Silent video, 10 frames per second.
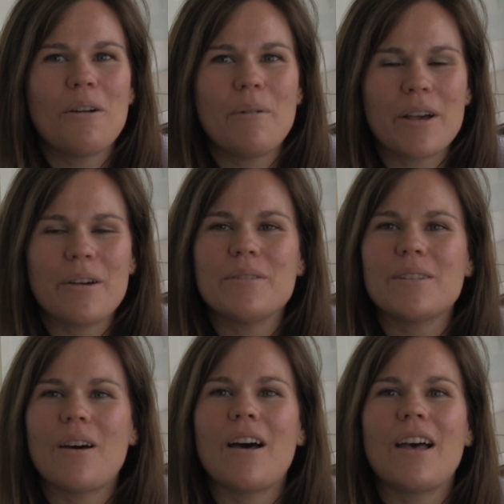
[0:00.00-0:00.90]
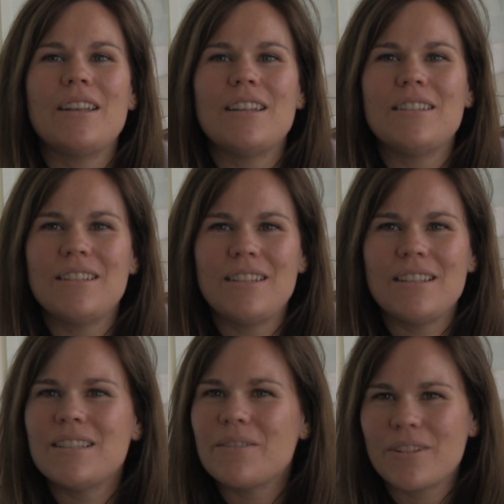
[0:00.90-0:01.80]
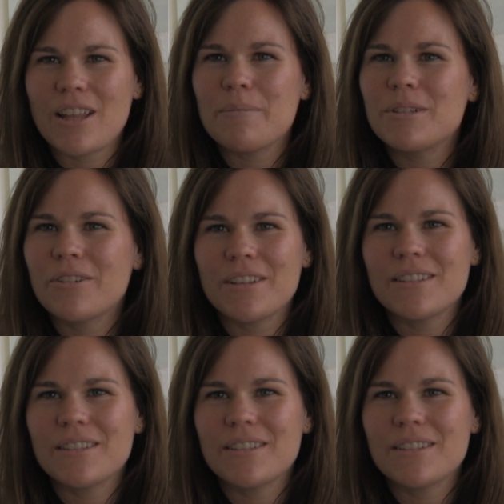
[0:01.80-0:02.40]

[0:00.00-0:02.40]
what goes on in these different labs across